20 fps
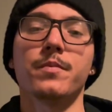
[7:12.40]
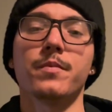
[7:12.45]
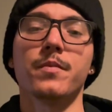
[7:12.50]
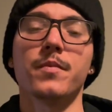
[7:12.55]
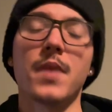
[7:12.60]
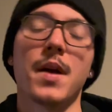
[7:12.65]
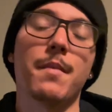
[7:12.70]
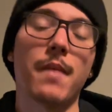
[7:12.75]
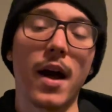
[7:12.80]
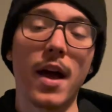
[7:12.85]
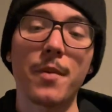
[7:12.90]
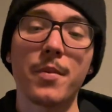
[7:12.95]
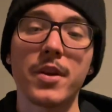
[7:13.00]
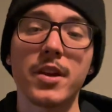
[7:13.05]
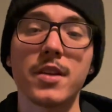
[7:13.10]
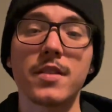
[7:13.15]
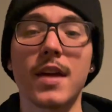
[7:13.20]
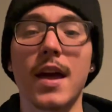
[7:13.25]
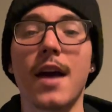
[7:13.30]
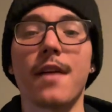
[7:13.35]
in my
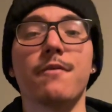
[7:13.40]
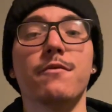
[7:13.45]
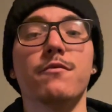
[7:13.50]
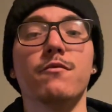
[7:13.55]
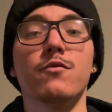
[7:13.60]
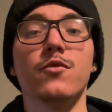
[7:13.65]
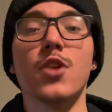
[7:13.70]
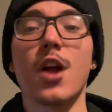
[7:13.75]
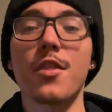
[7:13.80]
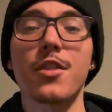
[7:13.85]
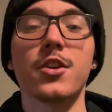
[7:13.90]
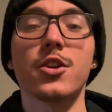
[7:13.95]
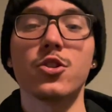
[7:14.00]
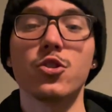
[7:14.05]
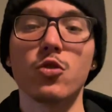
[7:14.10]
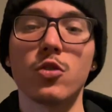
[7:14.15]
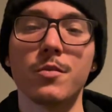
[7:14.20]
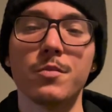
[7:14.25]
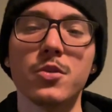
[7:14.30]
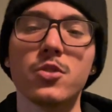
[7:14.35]
opinion, they have nothing to do
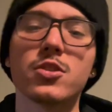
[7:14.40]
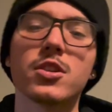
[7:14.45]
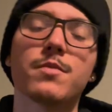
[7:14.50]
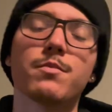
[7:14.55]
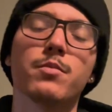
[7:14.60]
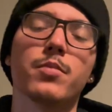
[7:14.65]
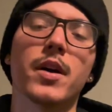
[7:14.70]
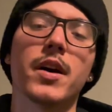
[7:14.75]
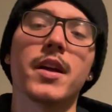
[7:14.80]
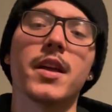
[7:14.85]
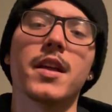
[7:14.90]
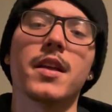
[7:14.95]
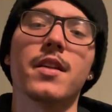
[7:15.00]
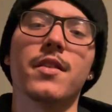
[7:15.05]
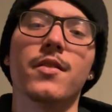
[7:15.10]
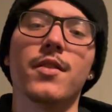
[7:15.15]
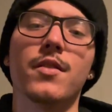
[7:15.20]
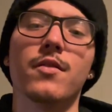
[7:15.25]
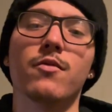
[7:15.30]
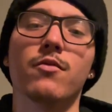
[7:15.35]
with music, but
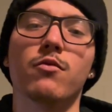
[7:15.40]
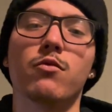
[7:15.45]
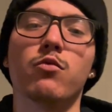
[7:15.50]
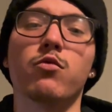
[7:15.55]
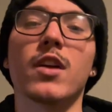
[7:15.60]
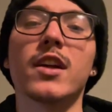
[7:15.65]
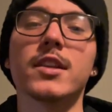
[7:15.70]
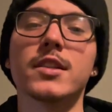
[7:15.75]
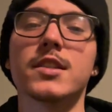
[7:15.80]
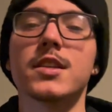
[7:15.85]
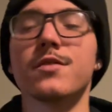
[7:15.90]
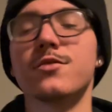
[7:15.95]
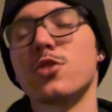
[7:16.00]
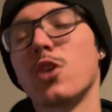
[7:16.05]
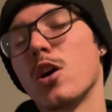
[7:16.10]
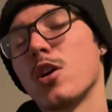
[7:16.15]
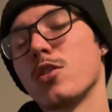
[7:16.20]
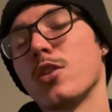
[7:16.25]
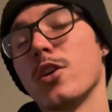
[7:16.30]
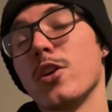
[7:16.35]
relative to
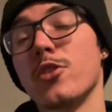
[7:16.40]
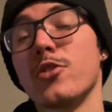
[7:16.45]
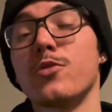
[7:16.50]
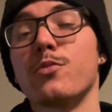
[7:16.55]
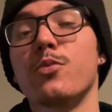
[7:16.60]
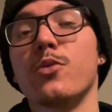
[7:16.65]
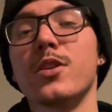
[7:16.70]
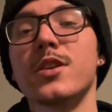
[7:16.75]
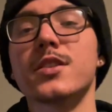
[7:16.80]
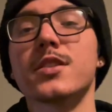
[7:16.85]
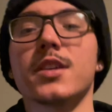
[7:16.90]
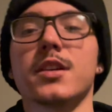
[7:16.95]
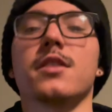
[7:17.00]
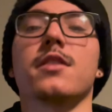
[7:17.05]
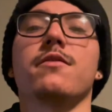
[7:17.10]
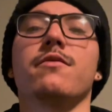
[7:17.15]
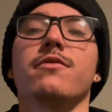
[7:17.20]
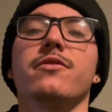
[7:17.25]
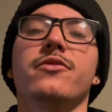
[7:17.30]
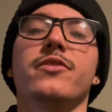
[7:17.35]
all the other points, they are
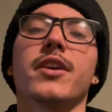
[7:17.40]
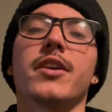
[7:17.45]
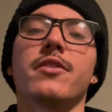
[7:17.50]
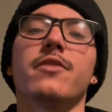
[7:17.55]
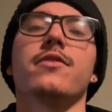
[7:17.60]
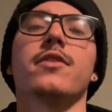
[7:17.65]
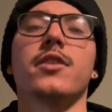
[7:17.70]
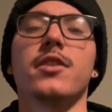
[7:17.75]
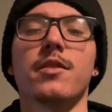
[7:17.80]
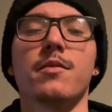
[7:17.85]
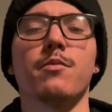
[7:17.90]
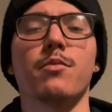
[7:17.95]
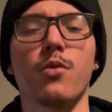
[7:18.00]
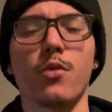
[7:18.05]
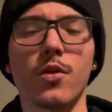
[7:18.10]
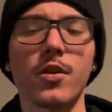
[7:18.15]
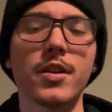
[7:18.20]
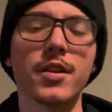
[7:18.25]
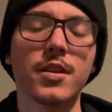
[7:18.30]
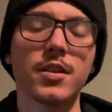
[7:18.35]
very, very
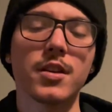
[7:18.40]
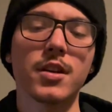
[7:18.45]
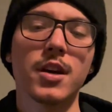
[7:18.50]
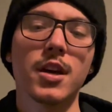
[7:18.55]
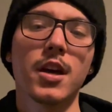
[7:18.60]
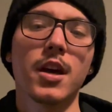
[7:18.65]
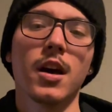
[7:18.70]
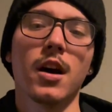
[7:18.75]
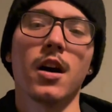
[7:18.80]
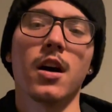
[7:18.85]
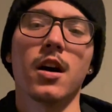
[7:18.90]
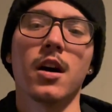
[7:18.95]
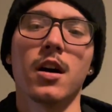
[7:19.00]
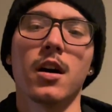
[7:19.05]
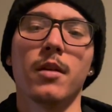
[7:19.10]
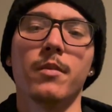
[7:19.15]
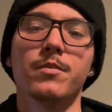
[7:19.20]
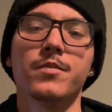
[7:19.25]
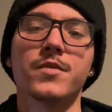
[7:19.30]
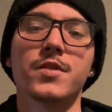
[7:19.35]
important
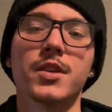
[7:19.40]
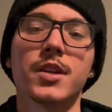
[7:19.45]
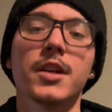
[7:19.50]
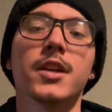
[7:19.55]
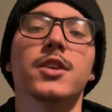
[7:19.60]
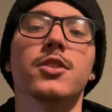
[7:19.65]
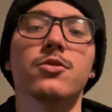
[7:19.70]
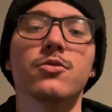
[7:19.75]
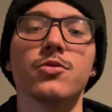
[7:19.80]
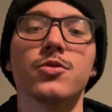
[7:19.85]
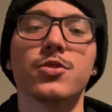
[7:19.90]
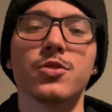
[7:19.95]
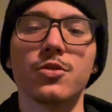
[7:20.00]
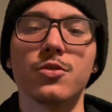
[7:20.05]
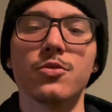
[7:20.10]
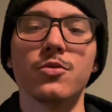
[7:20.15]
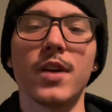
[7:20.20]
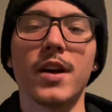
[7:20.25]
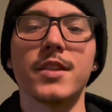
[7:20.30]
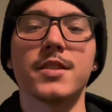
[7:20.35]
to get used
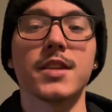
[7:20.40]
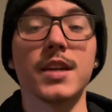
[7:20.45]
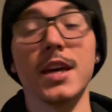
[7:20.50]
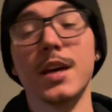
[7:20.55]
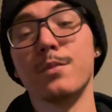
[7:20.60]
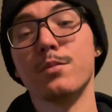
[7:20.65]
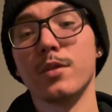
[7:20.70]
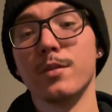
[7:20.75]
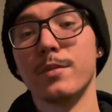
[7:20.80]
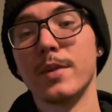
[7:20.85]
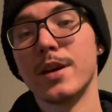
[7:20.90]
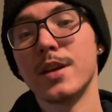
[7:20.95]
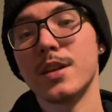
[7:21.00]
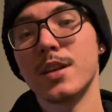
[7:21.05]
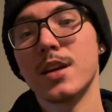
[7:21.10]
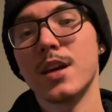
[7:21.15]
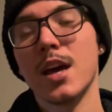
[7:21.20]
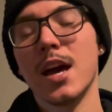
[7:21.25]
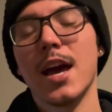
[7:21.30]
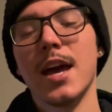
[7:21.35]
to and to implement
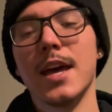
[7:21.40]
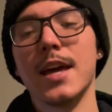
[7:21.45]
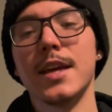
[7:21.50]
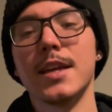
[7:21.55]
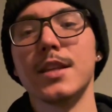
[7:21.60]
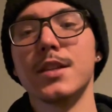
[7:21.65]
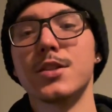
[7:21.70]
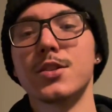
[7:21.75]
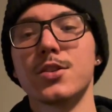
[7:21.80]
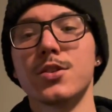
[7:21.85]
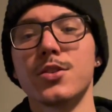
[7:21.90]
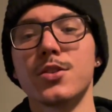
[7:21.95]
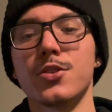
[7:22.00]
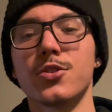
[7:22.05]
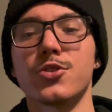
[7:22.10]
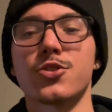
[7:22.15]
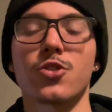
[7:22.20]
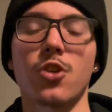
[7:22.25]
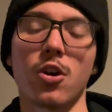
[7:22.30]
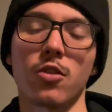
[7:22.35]
into your
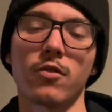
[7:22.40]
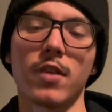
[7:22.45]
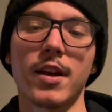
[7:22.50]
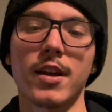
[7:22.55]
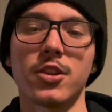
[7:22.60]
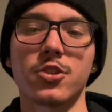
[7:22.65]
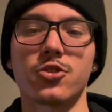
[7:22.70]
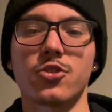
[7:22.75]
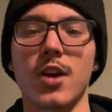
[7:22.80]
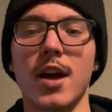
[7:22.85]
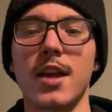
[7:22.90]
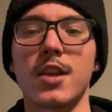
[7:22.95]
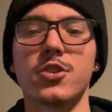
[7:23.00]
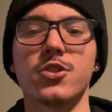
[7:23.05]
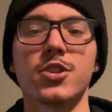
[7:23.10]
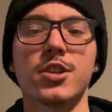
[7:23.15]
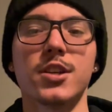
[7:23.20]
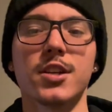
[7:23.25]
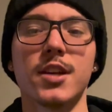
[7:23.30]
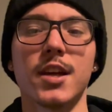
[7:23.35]
songwriting
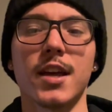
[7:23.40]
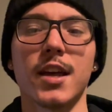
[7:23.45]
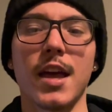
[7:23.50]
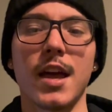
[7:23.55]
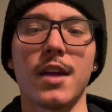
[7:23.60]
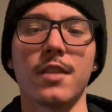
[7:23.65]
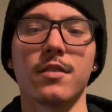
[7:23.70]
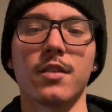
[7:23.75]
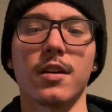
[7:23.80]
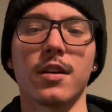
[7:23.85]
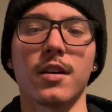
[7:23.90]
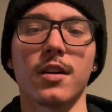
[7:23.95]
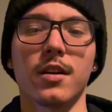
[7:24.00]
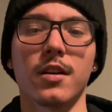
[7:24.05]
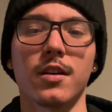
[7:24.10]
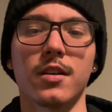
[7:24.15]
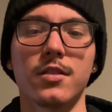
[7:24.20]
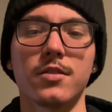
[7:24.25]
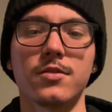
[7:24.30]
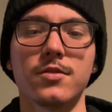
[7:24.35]
strategy, and
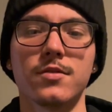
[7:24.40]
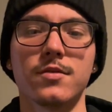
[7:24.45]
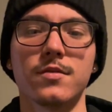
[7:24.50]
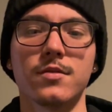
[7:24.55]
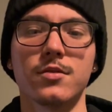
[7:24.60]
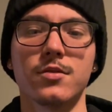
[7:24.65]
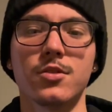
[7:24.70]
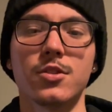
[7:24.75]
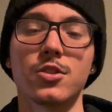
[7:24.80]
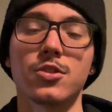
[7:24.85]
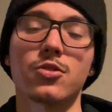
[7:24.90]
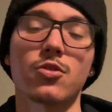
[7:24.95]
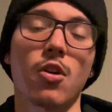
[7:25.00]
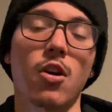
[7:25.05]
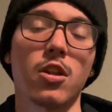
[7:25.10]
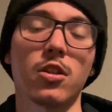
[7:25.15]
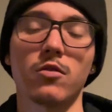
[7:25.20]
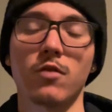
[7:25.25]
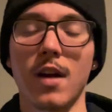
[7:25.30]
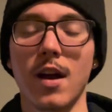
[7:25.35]
just
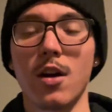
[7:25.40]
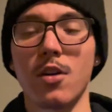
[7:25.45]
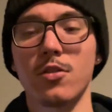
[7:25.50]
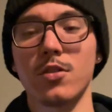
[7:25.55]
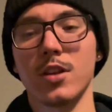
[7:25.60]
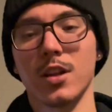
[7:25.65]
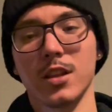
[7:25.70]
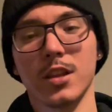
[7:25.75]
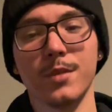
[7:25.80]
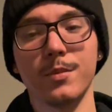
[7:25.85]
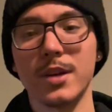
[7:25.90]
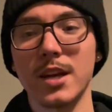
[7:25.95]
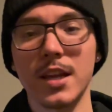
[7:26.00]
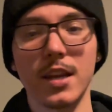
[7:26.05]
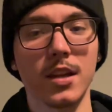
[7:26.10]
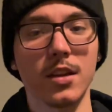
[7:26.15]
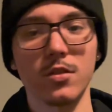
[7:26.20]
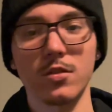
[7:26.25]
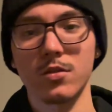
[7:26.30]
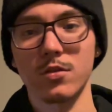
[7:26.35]
all around
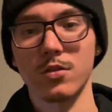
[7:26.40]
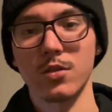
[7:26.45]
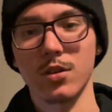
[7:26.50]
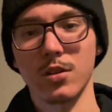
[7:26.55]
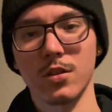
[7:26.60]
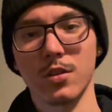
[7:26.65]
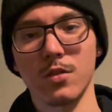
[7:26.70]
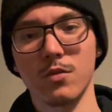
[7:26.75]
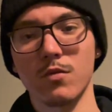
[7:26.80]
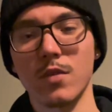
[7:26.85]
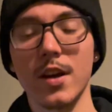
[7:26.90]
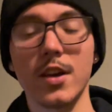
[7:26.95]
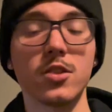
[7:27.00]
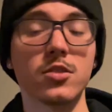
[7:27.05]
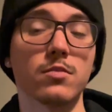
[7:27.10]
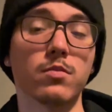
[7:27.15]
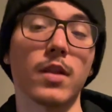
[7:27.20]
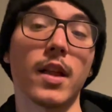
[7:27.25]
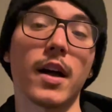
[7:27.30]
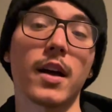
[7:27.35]
eliminating the writer's
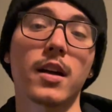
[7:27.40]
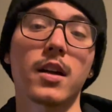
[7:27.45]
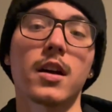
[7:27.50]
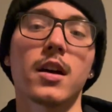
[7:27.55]
block.